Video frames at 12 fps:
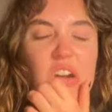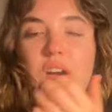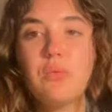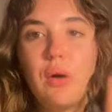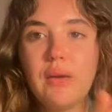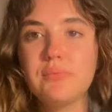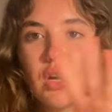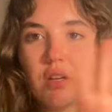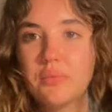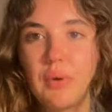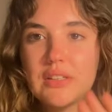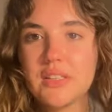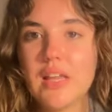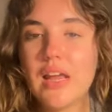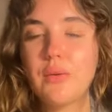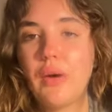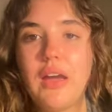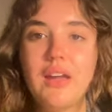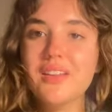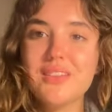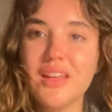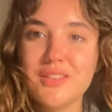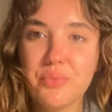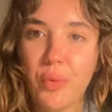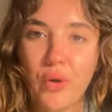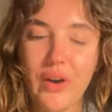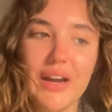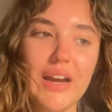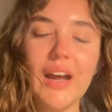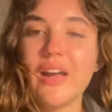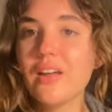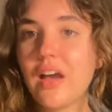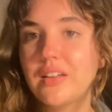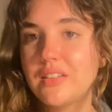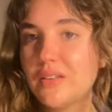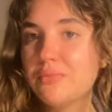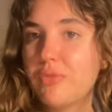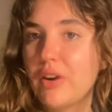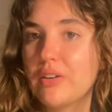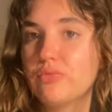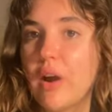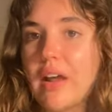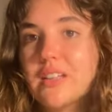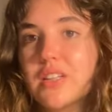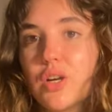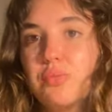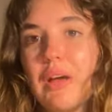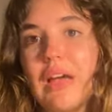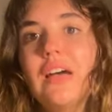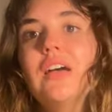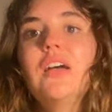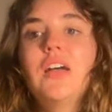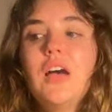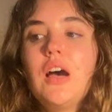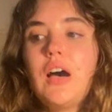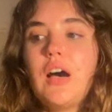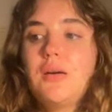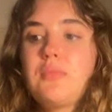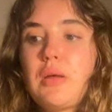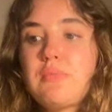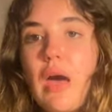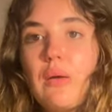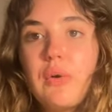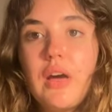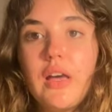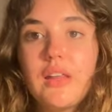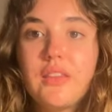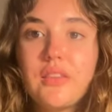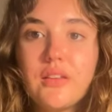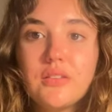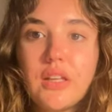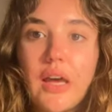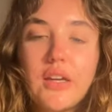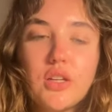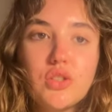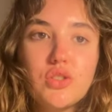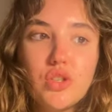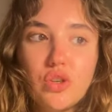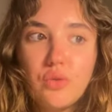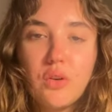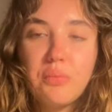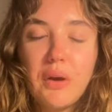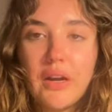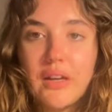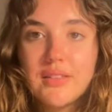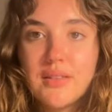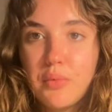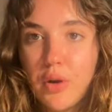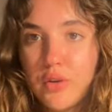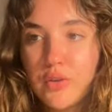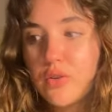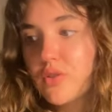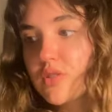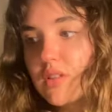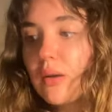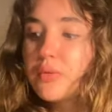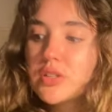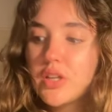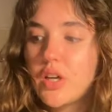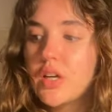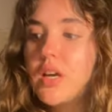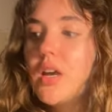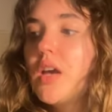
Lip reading: why I'm talking about this. Anyway, that's boring. I did write a little bit, and I met with like two of my seminar tutors. So that was good.